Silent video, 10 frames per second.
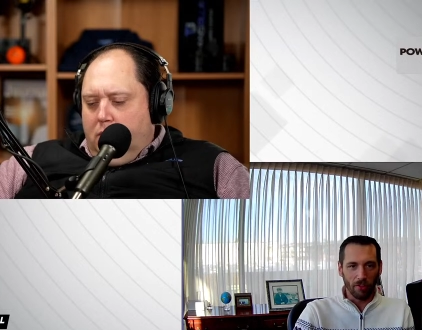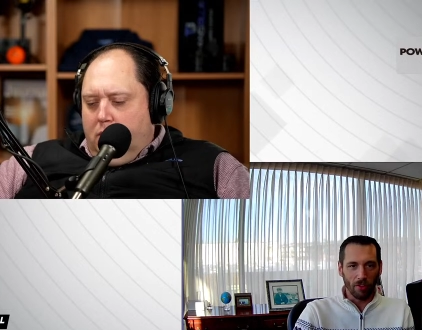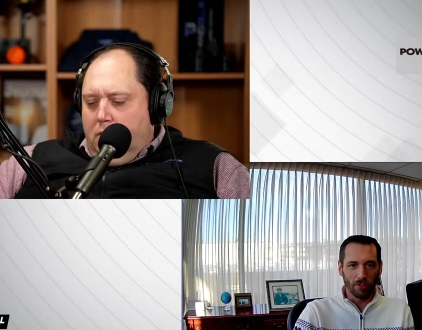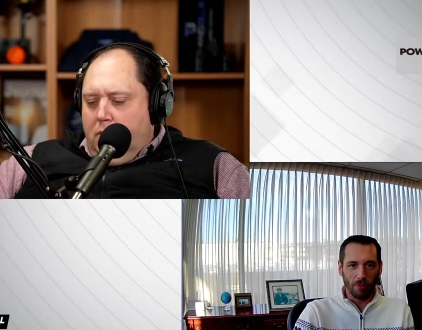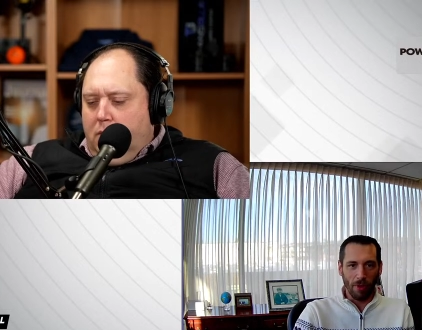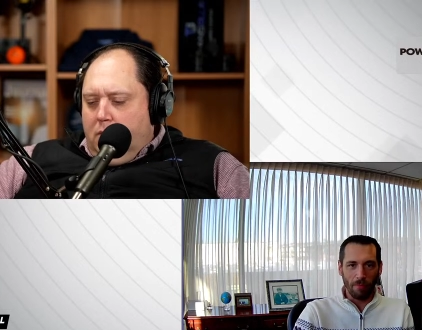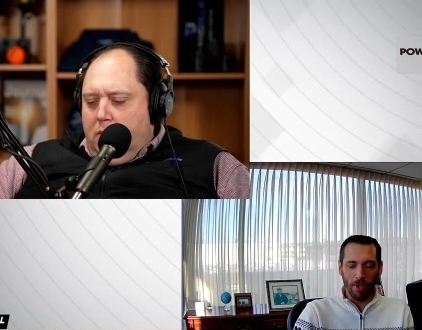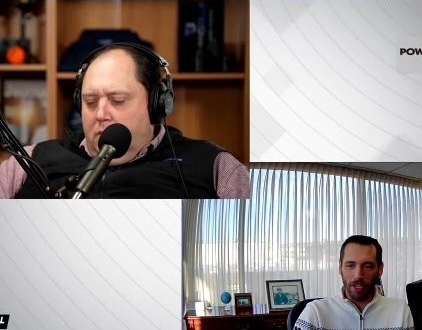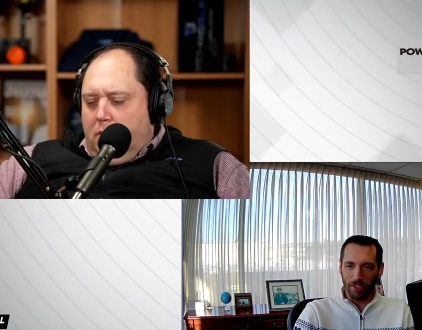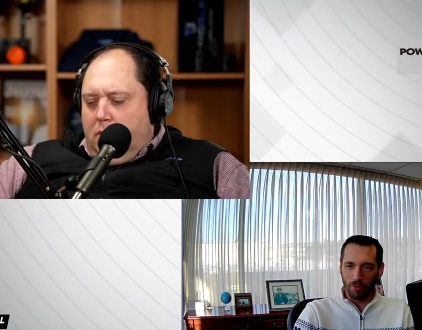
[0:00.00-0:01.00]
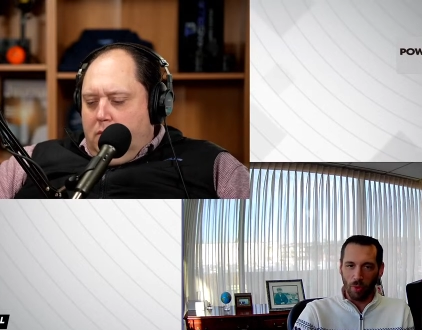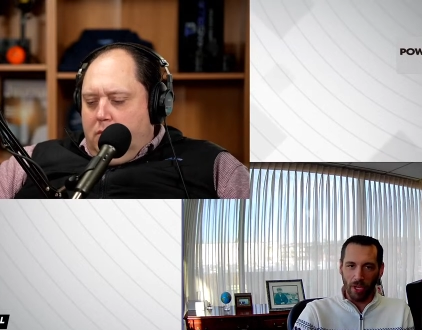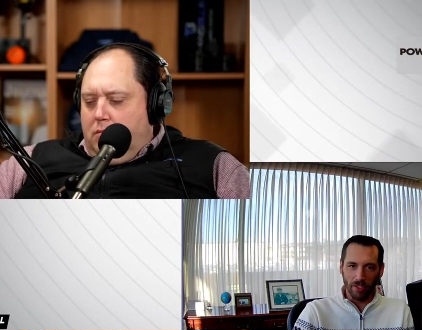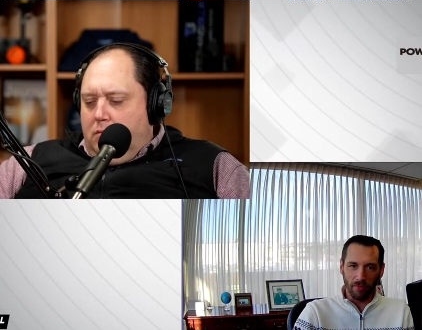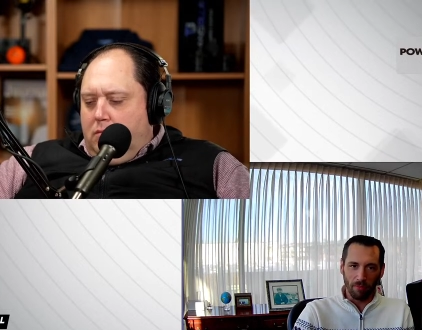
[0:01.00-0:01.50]
Speaker 1: And so those, those are my biggest
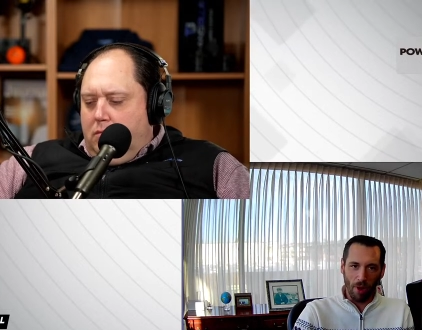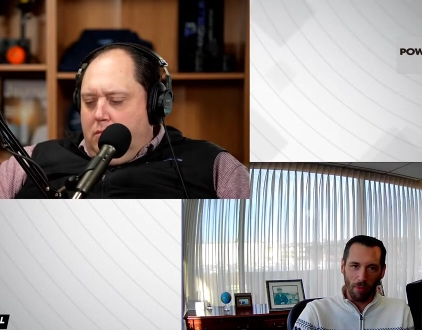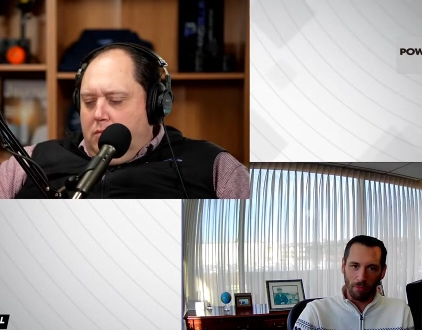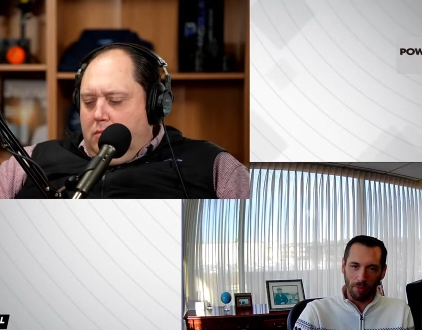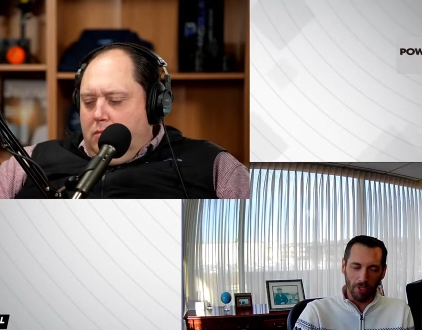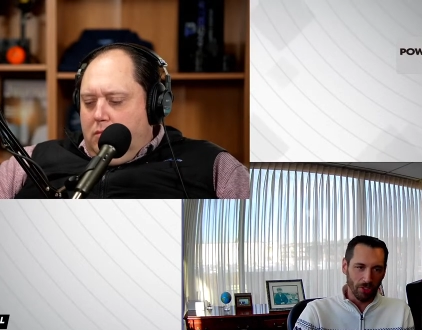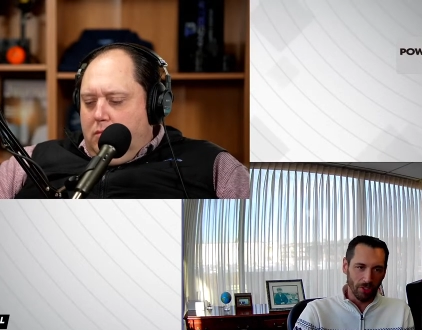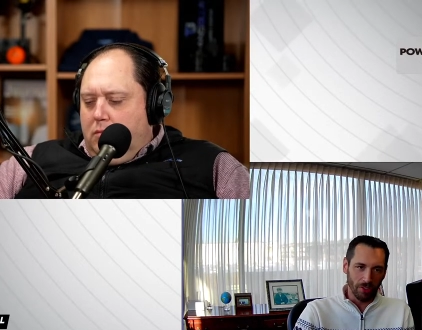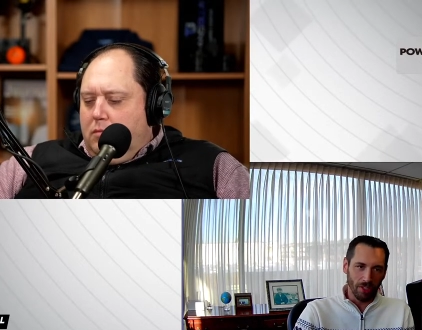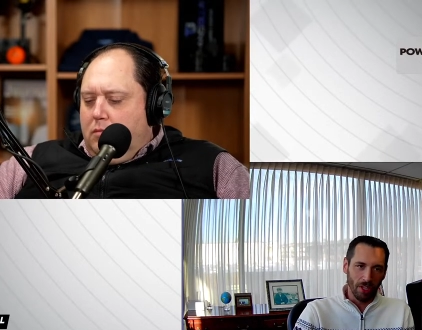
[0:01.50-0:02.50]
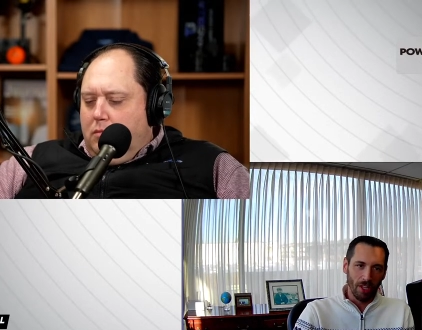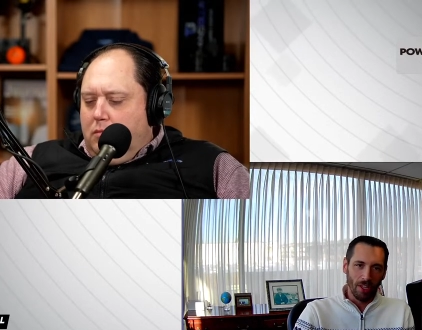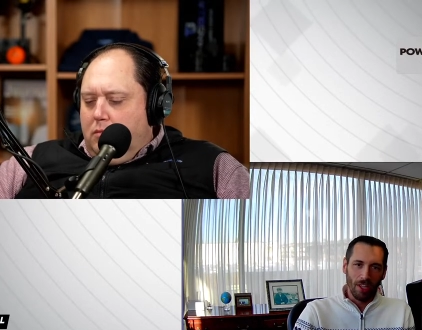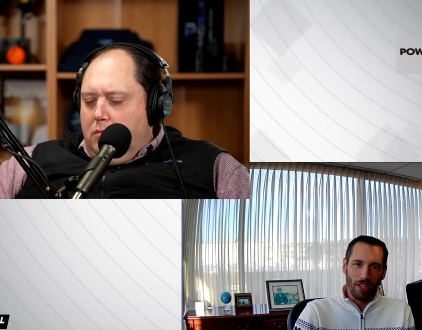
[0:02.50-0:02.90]
wins, probably just,